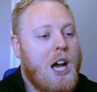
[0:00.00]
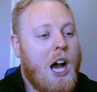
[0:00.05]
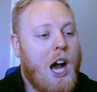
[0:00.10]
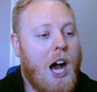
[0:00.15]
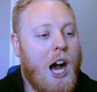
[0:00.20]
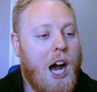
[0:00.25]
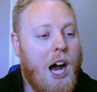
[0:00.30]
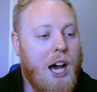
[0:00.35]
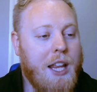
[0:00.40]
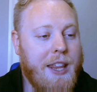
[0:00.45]

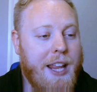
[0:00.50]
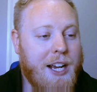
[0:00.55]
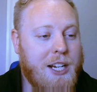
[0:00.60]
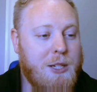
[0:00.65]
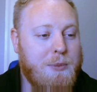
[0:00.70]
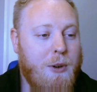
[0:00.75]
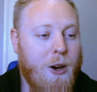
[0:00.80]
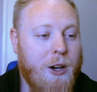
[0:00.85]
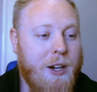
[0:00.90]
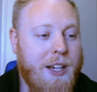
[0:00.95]
Next
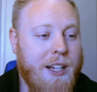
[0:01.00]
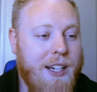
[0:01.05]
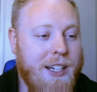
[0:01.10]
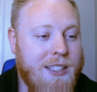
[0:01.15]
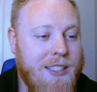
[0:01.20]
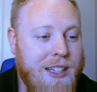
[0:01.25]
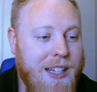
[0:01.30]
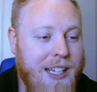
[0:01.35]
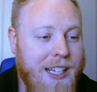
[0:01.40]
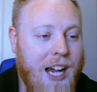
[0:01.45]
market
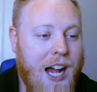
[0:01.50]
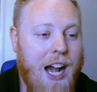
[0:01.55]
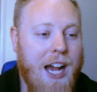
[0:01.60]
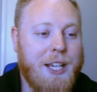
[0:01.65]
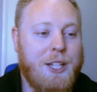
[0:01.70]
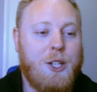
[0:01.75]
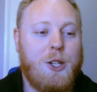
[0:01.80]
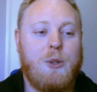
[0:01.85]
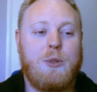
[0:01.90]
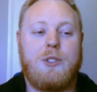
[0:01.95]
is
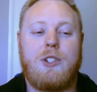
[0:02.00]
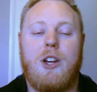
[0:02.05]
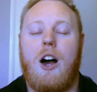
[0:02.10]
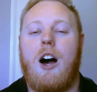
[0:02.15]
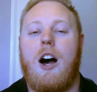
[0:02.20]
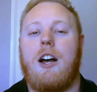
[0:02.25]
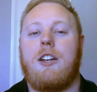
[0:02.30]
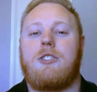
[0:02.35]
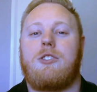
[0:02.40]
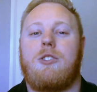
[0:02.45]
Lehi,
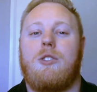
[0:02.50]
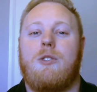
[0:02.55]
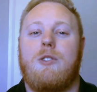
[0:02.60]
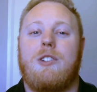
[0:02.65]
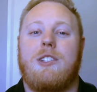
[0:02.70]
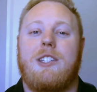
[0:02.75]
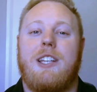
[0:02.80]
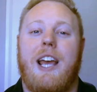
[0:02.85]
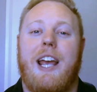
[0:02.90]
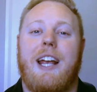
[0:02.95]
Utah. So
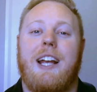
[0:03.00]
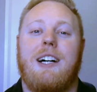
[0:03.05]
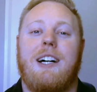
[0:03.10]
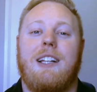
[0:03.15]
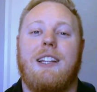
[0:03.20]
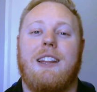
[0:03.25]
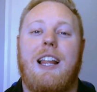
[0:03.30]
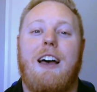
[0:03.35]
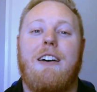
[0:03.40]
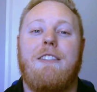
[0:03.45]
there's a
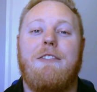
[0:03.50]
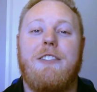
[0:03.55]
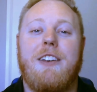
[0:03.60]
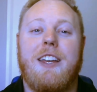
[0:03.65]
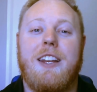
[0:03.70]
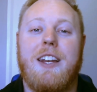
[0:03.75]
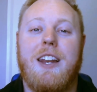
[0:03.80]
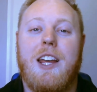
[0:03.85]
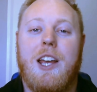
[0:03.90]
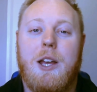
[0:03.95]

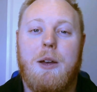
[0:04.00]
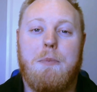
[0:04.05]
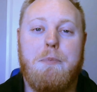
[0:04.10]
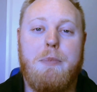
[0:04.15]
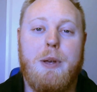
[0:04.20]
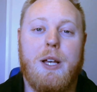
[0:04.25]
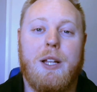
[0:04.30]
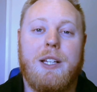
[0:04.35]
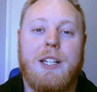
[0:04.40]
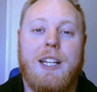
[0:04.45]
$11
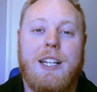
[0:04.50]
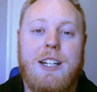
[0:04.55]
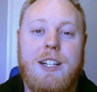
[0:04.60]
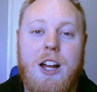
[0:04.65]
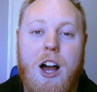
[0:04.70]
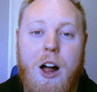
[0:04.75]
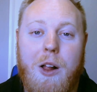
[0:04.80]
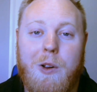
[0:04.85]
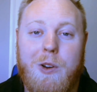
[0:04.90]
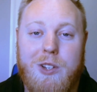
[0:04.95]
billion
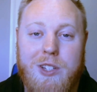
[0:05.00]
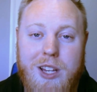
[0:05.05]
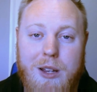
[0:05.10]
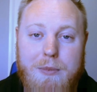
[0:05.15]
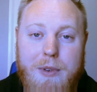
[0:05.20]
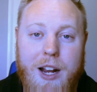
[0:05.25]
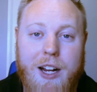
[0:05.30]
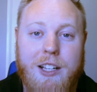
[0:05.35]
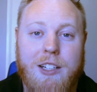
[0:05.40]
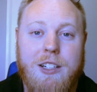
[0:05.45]

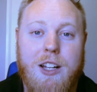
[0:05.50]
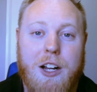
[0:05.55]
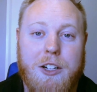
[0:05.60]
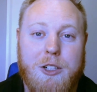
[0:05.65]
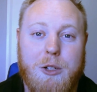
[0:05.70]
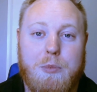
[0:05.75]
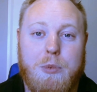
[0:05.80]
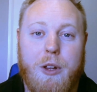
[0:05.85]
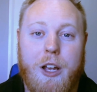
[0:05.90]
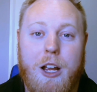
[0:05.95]

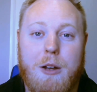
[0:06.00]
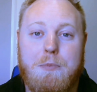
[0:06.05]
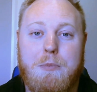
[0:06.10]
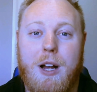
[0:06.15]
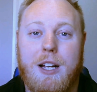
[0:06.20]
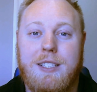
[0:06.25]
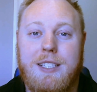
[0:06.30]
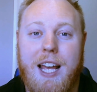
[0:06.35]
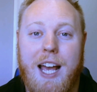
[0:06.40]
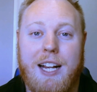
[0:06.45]
semiconductor plant
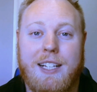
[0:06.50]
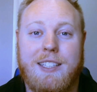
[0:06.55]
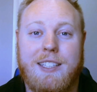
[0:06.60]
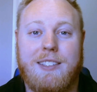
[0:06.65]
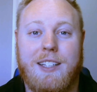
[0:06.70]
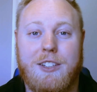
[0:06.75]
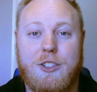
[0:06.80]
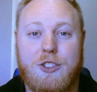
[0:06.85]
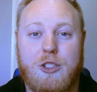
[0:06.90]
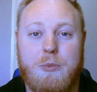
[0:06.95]
by Texas
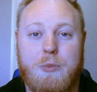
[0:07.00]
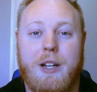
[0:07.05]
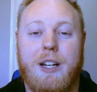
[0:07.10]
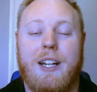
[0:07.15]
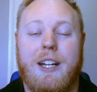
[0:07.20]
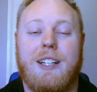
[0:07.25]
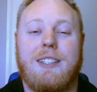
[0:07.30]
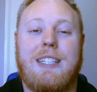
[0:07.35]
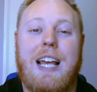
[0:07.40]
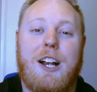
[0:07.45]
Instrument.
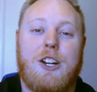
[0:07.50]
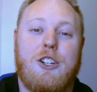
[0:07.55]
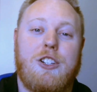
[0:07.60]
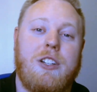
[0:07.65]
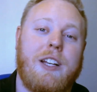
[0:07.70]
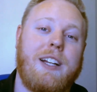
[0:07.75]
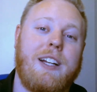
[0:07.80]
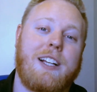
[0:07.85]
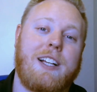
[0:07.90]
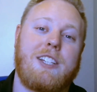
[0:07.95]
It's
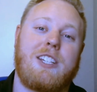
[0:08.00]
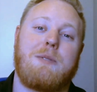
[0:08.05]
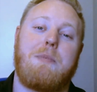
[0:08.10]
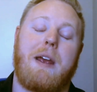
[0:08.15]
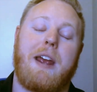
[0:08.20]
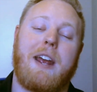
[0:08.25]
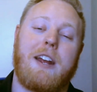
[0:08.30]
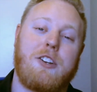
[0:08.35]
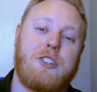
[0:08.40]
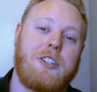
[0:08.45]
actually an
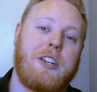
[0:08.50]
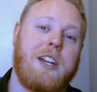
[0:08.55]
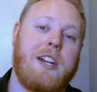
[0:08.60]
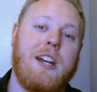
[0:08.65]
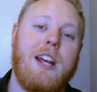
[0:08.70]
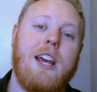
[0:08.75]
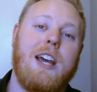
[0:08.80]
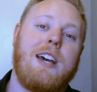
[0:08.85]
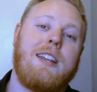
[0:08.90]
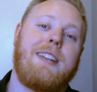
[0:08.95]
expansion.
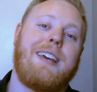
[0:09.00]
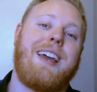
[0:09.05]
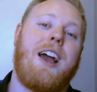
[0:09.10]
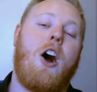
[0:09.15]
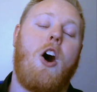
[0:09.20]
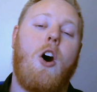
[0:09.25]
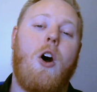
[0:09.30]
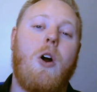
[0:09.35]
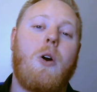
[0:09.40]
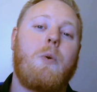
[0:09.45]
They
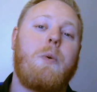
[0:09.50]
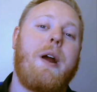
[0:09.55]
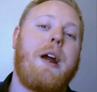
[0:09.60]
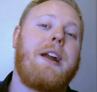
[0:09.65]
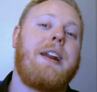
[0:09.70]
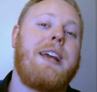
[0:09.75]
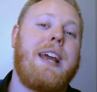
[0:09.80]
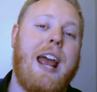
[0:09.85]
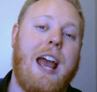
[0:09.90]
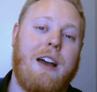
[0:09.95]

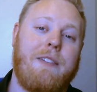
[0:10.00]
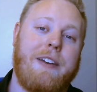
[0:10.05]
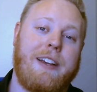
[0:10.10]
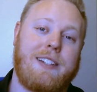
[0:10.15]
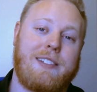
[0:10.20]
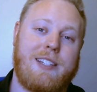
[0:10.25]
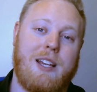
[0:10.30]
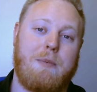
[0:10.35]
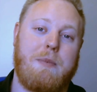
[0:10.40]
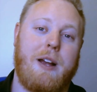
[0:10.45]
already have a
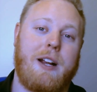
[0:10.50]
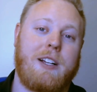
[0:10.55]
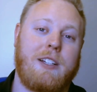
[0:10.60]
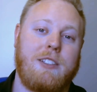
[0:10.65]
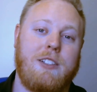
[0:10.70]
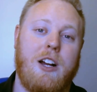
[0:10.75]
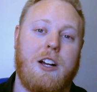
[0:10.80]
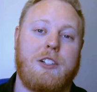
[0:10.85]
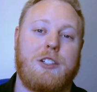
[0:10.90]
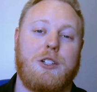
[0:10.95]

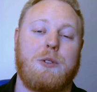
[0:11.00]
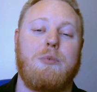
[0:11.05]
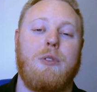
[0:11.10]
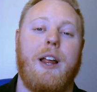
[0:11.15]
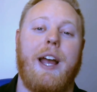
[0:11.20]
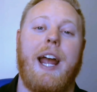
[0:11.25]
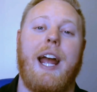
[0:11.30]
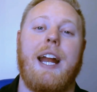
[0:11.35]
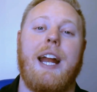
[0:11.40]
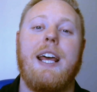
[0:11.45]
semiconductor
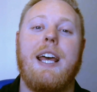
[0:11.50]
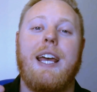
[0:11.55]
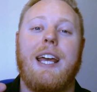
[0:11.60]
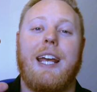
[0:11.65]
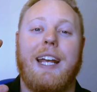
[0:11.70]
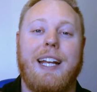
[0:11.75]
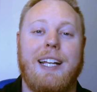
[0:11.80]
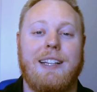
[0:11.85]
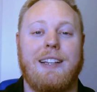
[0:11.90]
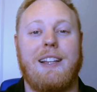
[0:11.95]
plant
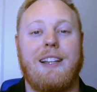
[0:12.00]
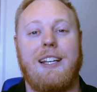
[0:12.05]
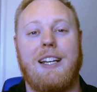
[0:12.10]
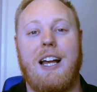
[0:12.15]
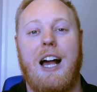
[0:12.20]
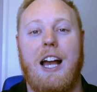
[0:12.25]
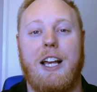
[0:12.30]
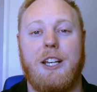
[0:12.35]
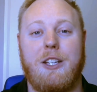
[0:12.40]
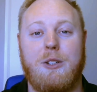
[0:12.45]
in
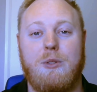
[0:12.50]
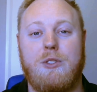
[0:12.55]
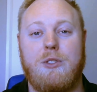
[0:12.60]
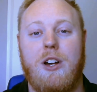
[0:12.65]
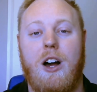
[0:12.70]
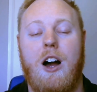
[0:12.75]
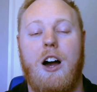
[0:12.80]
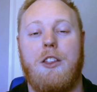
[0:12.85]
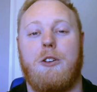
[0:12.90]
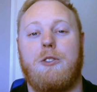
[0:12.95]
Lehi,
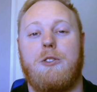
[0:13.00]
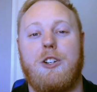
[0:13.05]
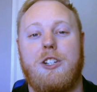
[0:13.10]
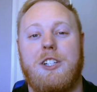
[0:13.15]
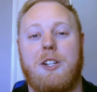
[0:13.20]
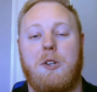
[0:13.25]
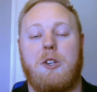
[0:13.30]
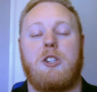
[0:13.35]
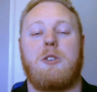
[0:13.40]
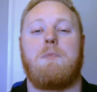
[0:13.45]
Utah, and they're just
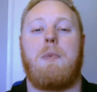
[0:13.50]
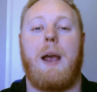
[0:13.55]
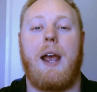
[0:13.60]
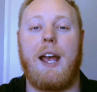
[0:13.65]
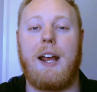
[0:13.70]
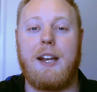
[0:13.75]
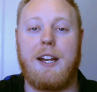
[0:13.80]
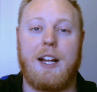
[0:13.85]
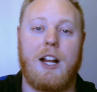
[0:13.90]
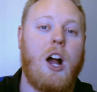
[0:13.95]

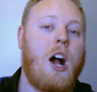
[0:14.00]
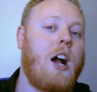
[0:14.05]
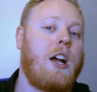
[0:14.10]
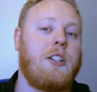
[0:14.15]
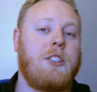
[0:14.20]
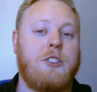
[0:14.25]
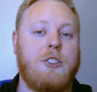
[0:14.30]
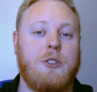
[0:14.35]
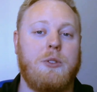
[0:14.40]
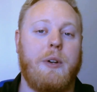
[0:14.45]
expanding
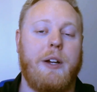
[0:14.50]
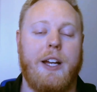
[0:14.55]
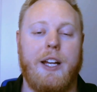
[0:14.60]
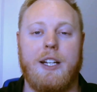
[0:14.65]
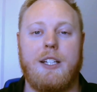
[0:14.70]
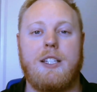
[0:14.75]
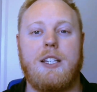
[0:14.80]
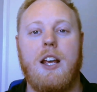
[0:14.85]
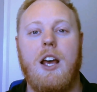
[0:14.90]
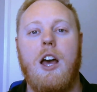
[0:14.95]
onto it,